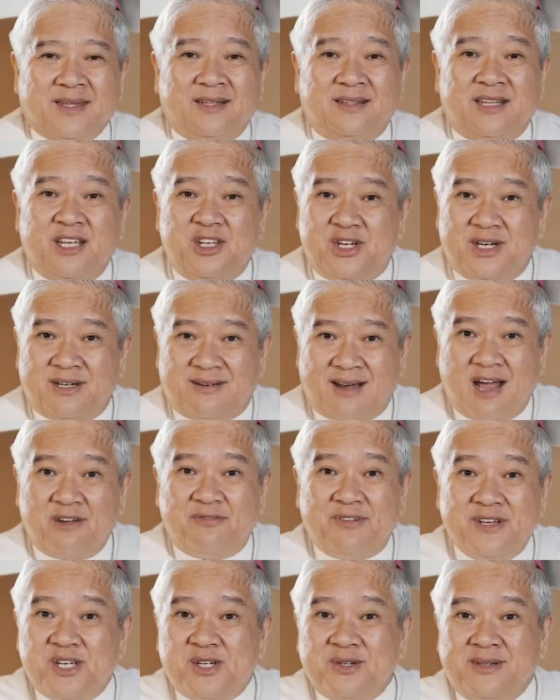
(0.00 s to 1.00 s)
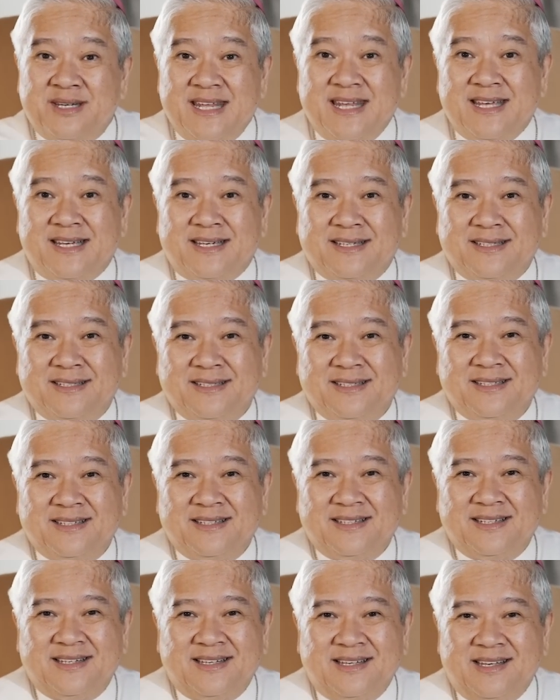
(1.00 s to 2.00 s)
The giraffe is unique.
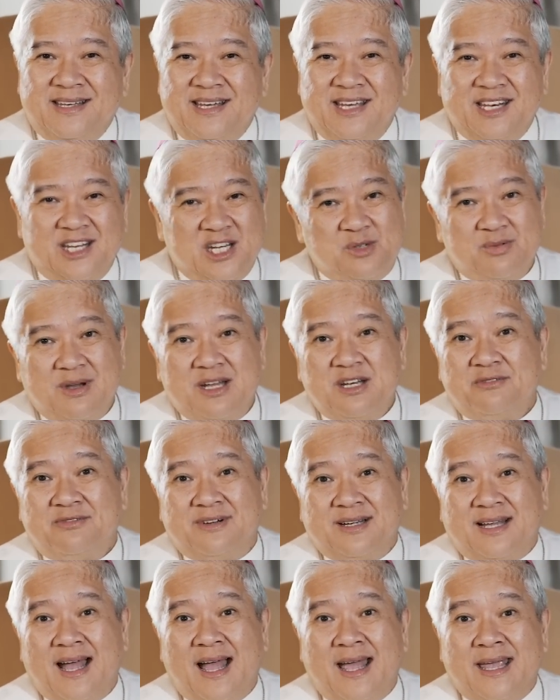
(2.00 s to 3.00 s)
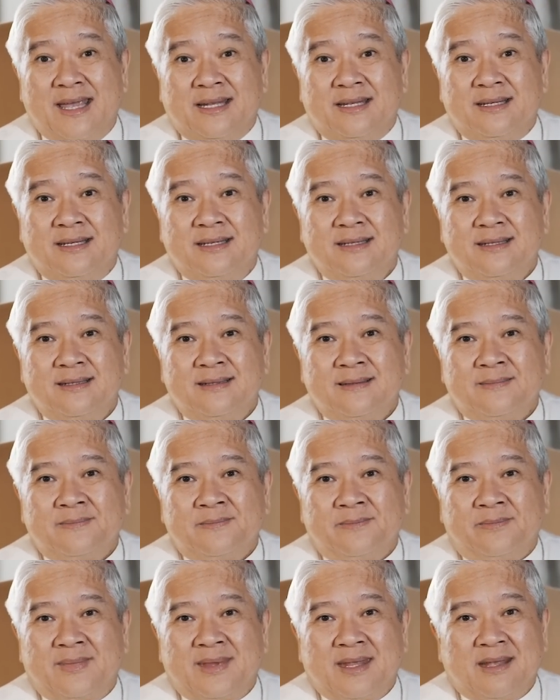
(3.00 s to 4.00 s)
It is one of a kind.
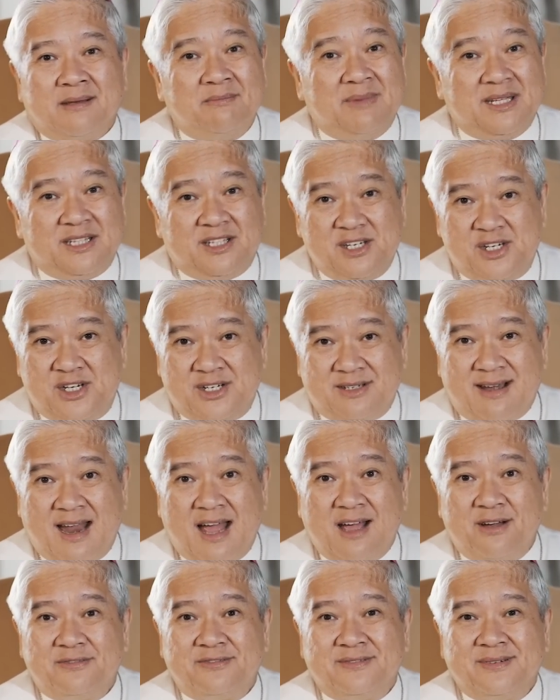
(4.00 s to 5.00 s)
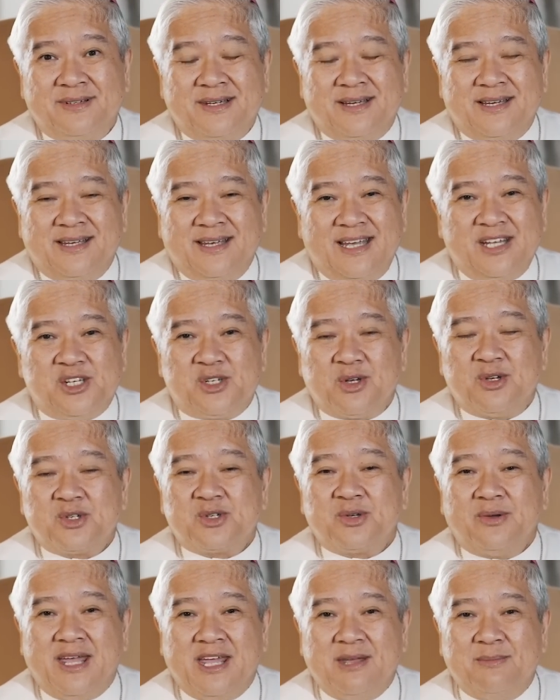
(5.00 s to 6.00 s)
But the giraffe is
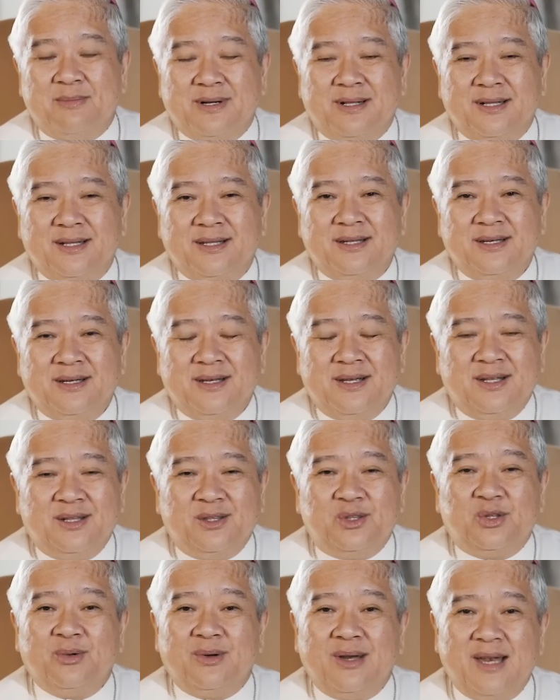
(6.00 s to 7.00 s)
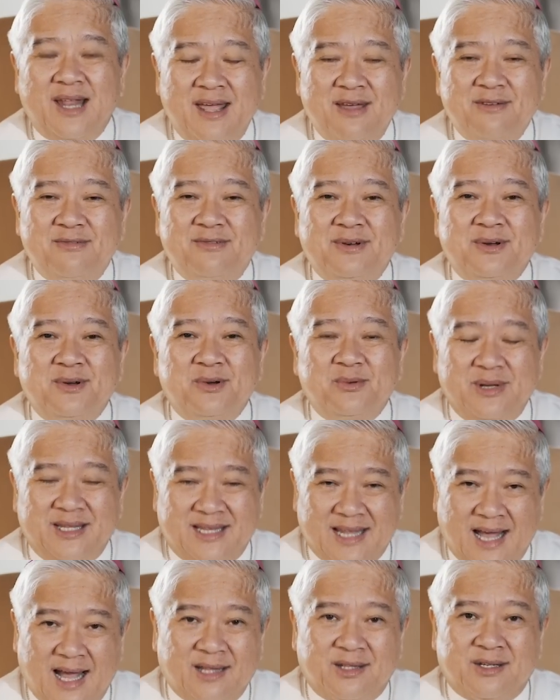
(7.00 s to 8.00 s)
also able to live
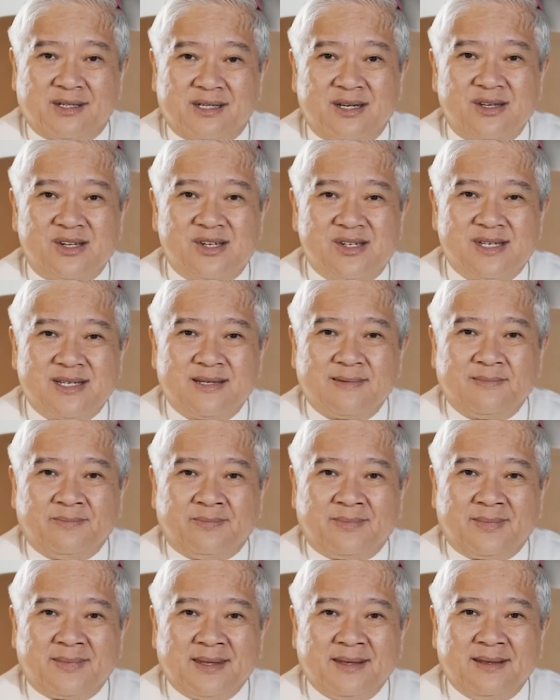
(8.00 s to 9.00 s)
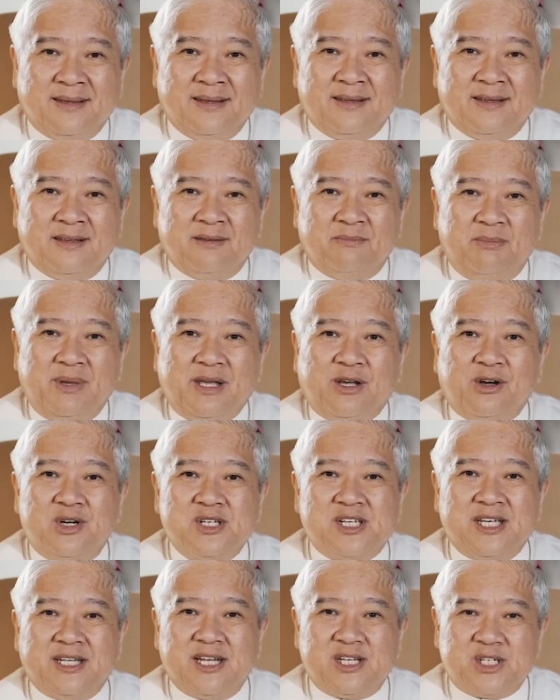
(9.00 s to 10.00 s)
with others,
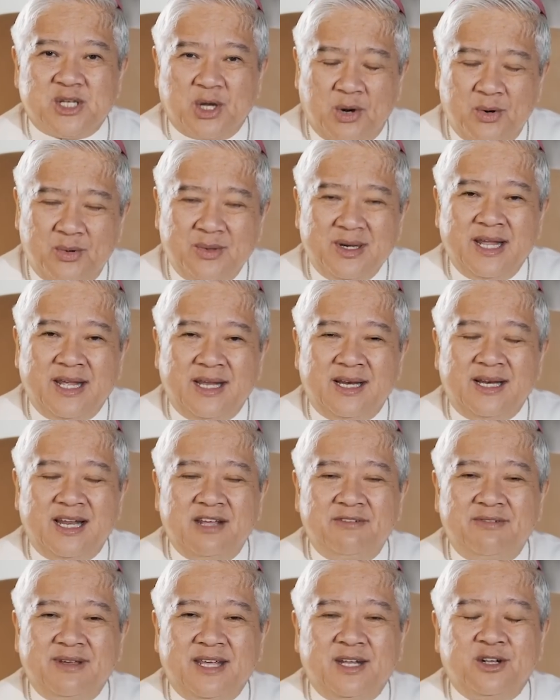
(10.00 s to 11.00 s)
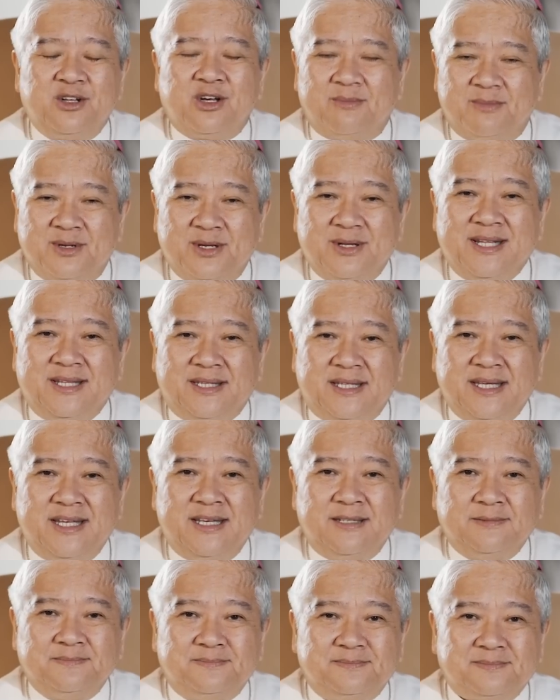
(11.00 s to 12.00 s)
because it is only in living in
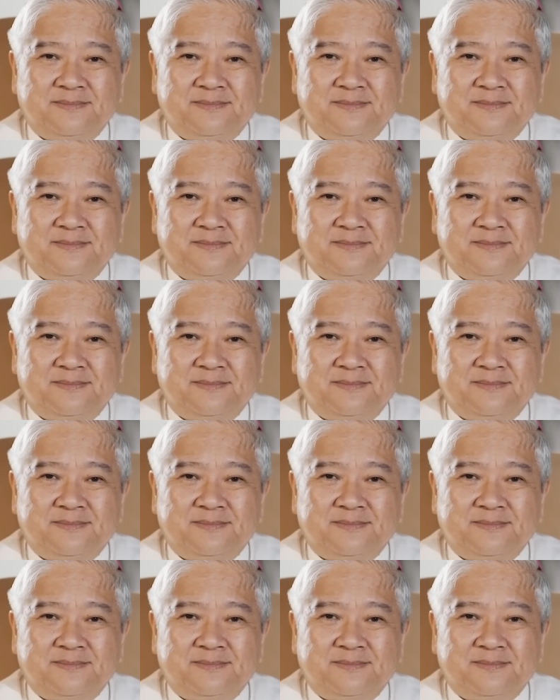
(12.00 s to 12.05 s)
community